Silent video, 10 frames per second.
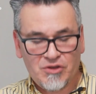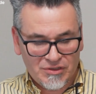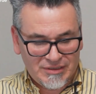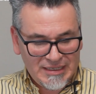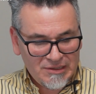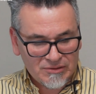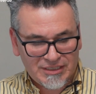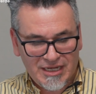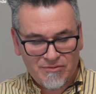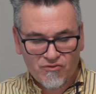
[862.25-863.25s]
your deal
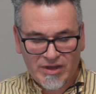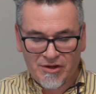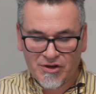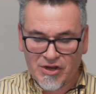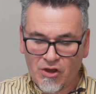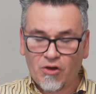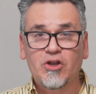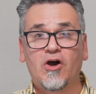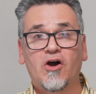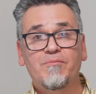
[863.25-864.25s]
team ready to go
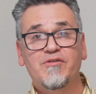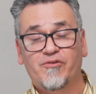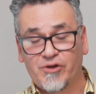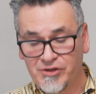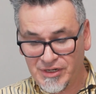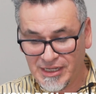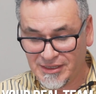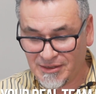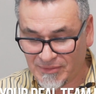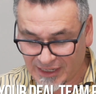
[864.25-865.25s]
long before you need
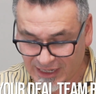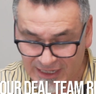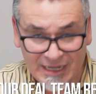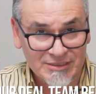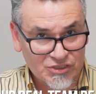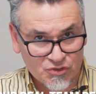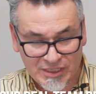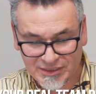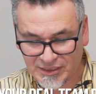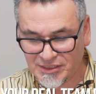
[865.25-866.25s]
them. I cannot
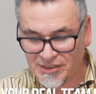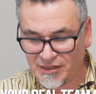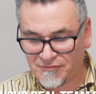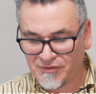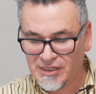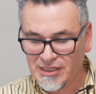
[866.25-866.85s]
stress this enough.